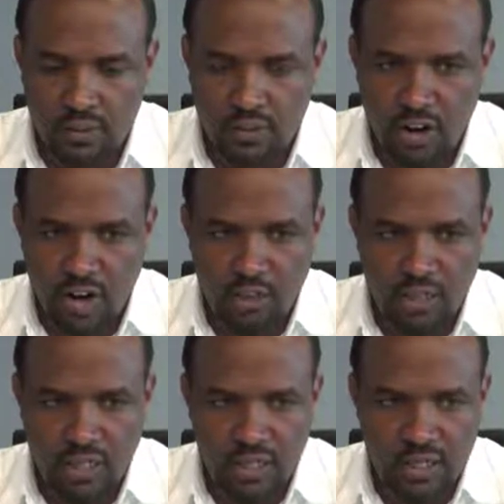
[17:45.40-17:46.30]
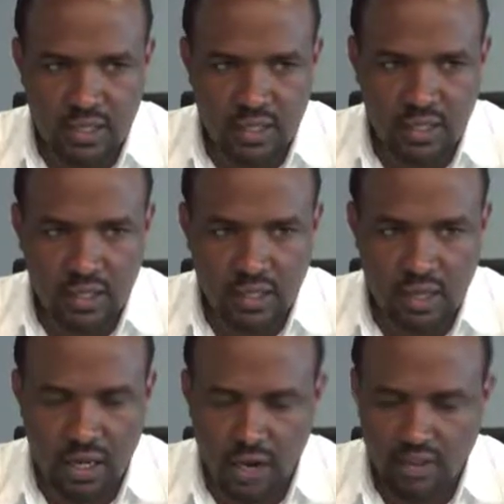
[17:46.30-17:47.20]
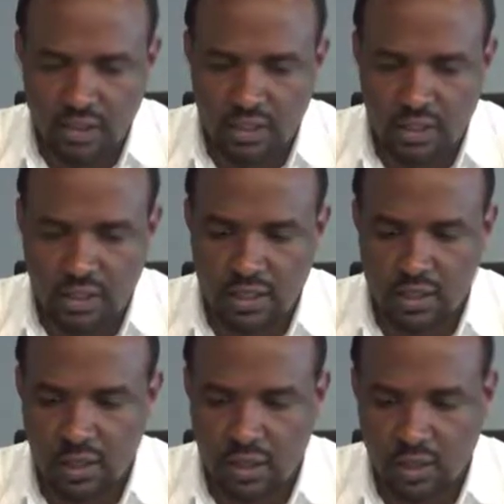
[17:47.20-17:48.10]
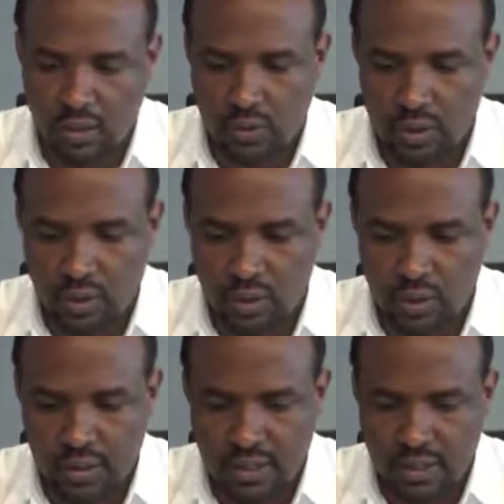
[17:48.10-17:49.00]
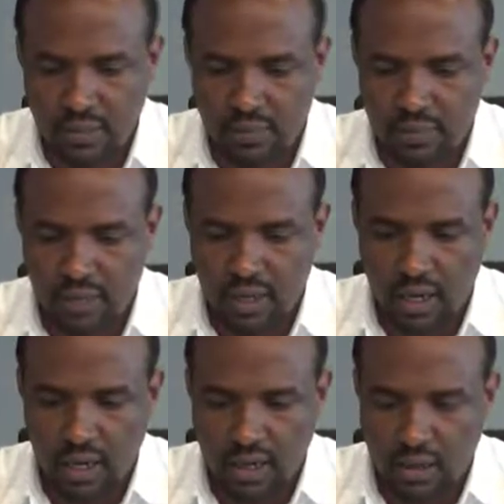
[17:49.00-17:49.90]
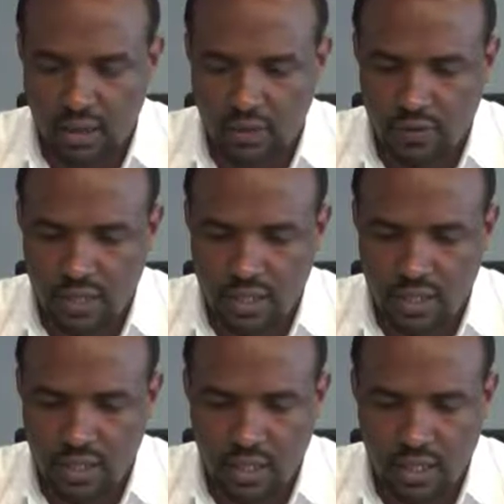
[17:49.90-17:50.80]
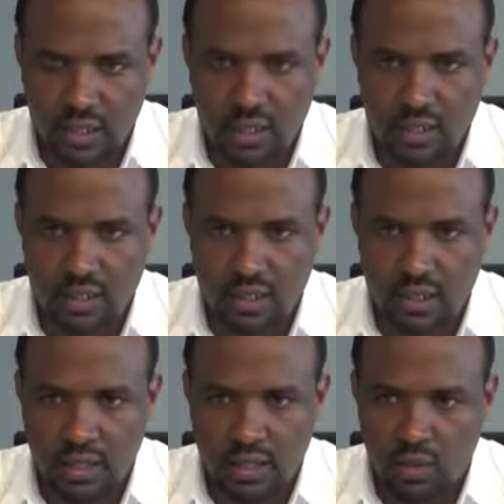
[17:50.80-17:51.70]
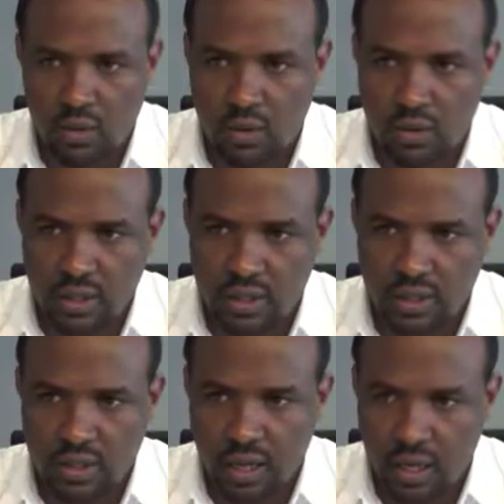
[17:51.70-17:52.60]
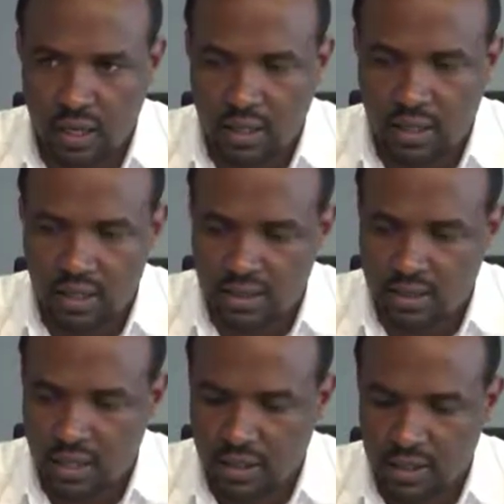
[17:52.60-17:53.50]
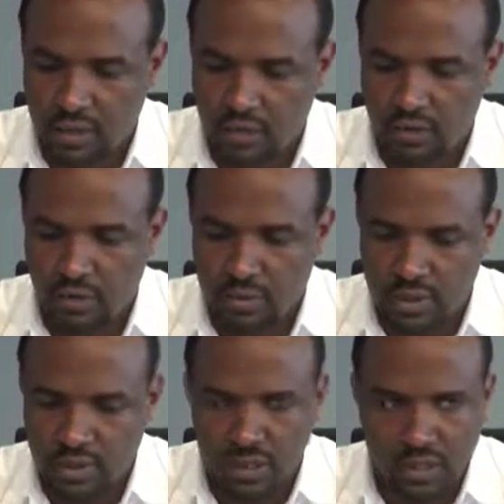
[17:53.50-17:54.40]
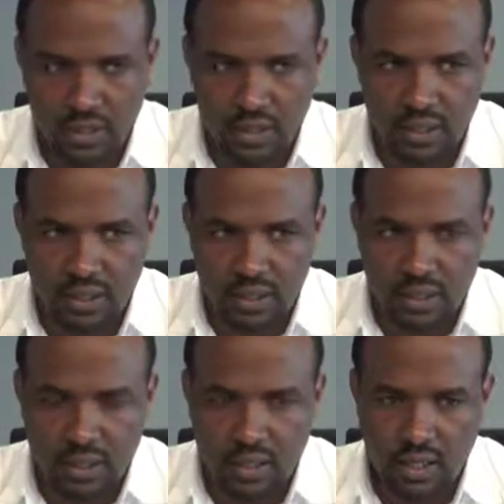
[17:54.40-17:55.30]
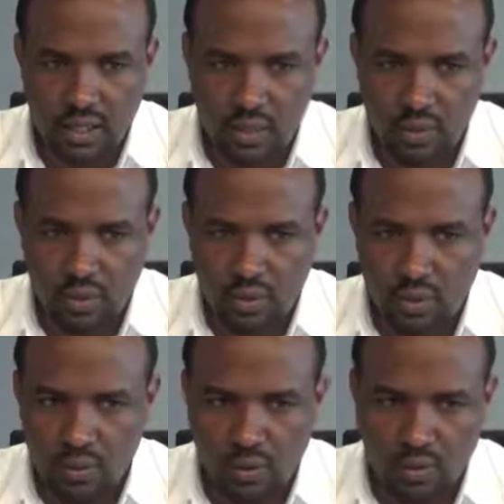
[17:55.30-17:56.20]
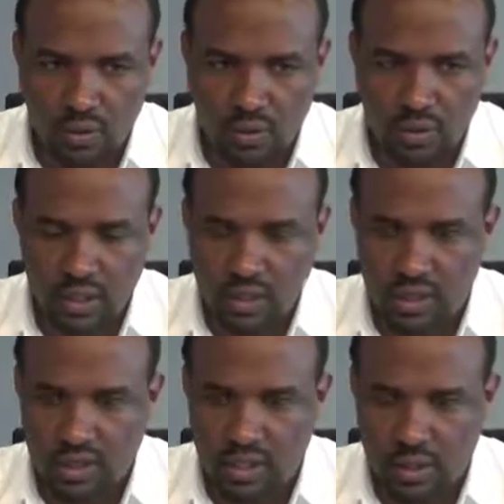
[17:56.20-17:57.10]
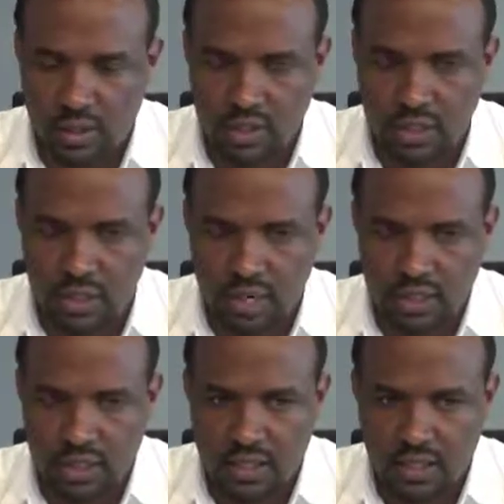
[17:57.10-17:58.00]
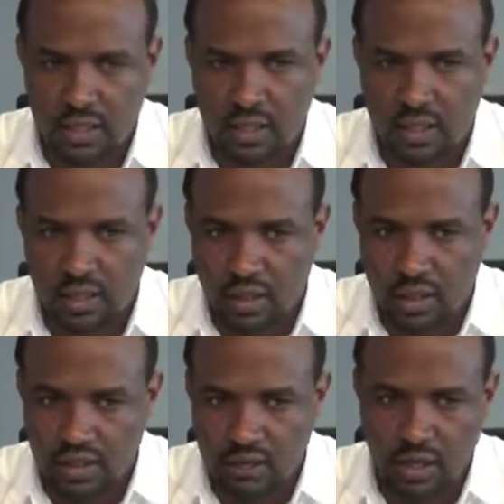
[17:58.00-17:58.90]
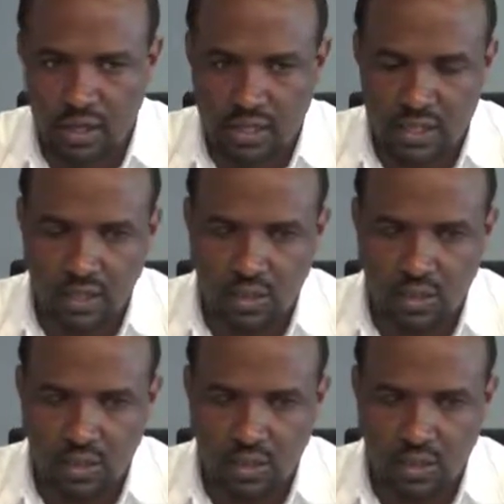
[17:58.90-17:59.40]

farmers haven't yet introduced to it, and over these areas all things are starting from the scratch. There is no more or less established rights as far as